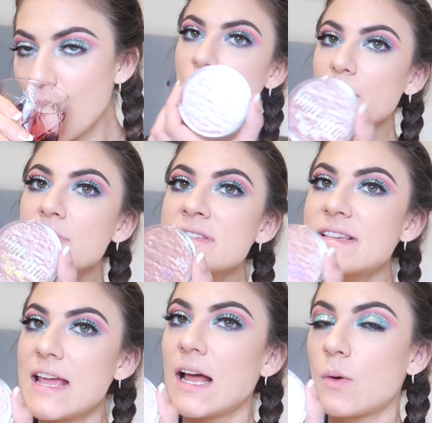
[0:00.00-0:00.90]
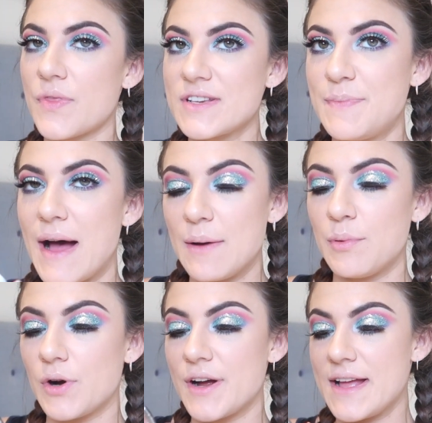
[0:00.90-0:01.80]
I really want to see like what this bad
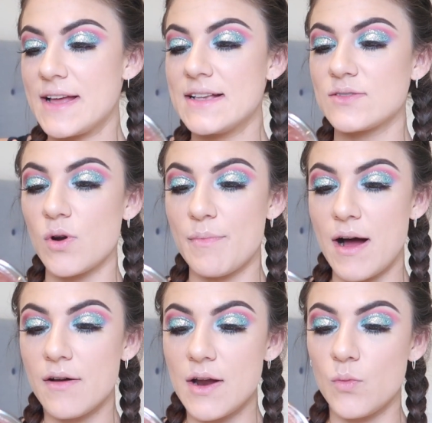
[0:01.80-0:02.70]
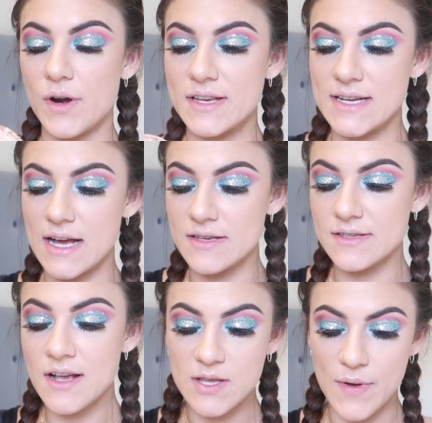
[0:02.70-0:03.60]
boy is all about and what it
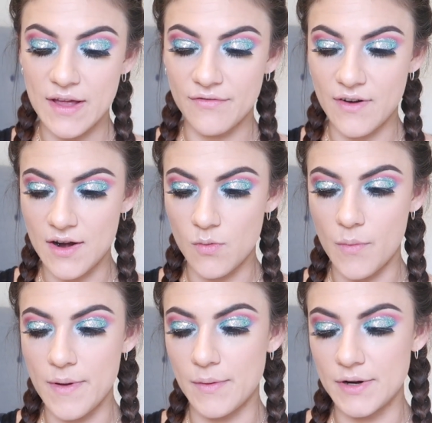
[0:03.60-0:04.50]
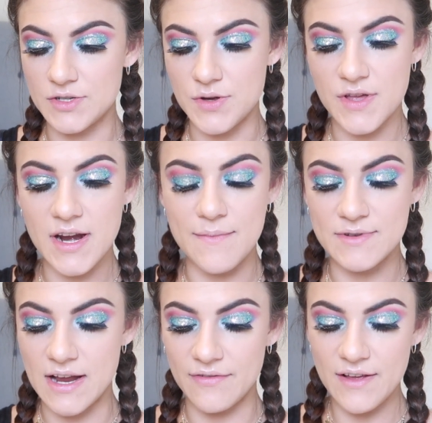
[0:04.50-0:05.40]
does that we can find out what we want to do with it. I'm
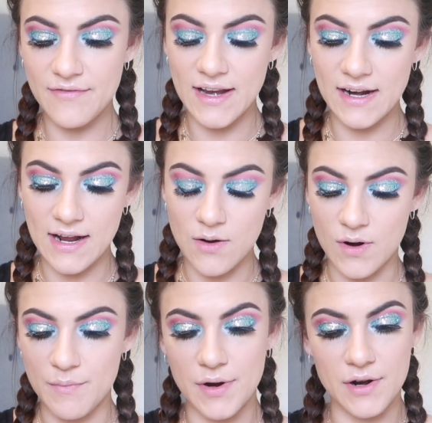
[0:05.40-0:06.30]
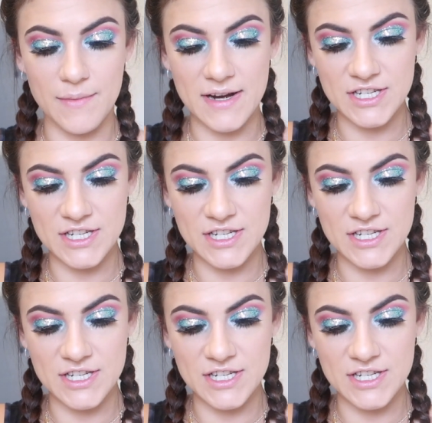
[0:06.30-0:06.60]
definitely feeling like I want to put it on my